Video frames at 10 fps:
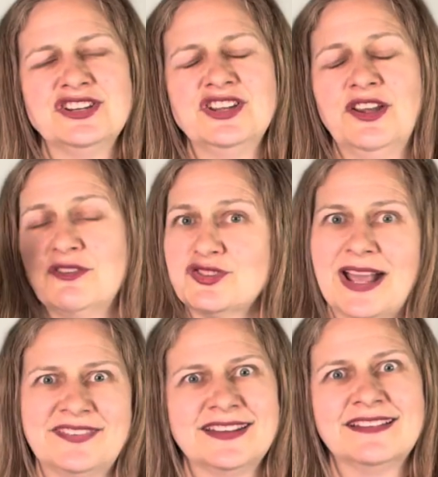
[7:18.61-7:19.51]
you know,
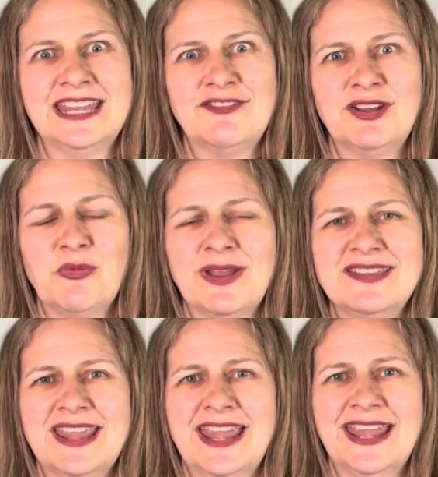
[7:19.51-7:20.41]
drastically even in one
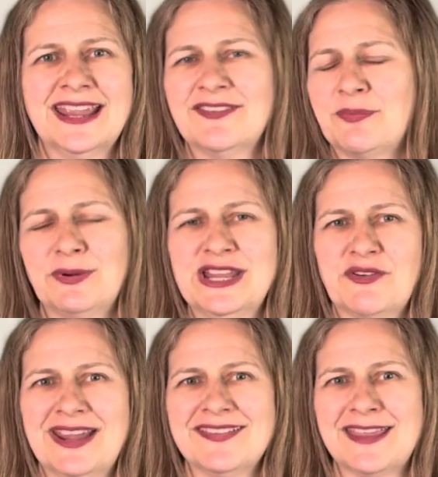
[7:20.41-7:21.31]
day. It's pretty
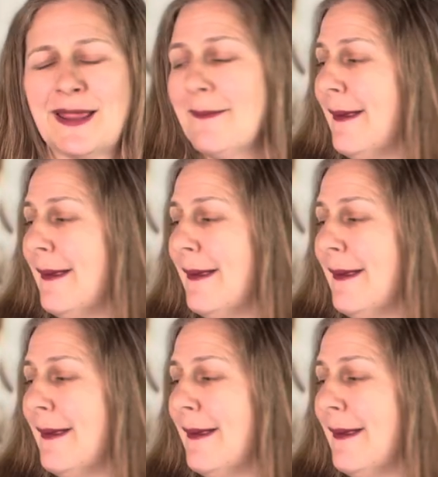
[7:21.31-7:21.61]
crazy.